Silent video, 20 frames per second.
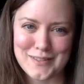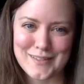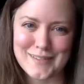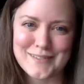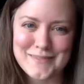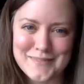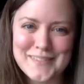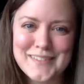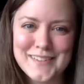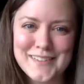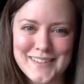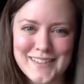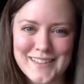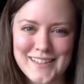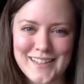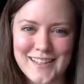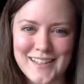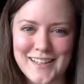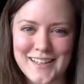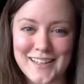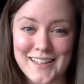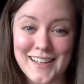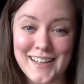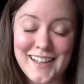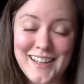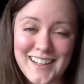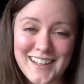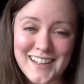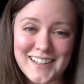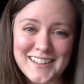And
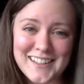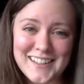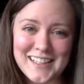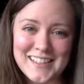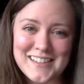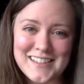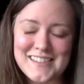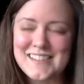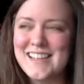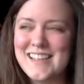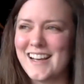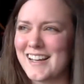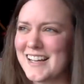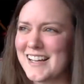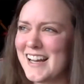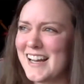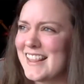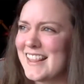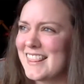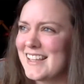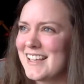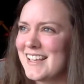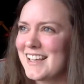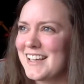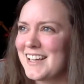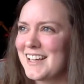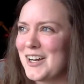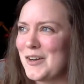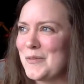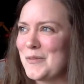yeah, I think
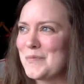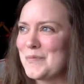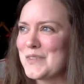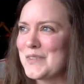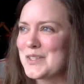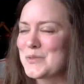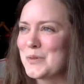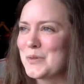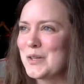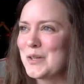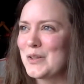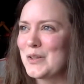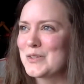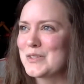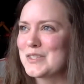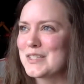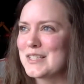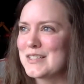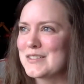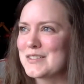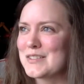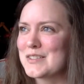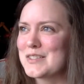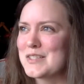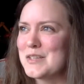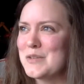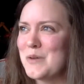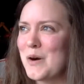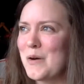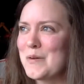it's one of those things is
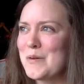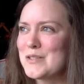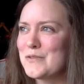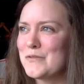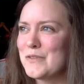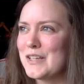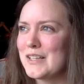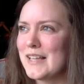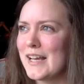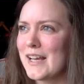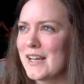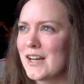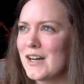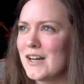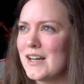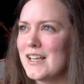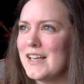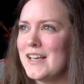you always feel like,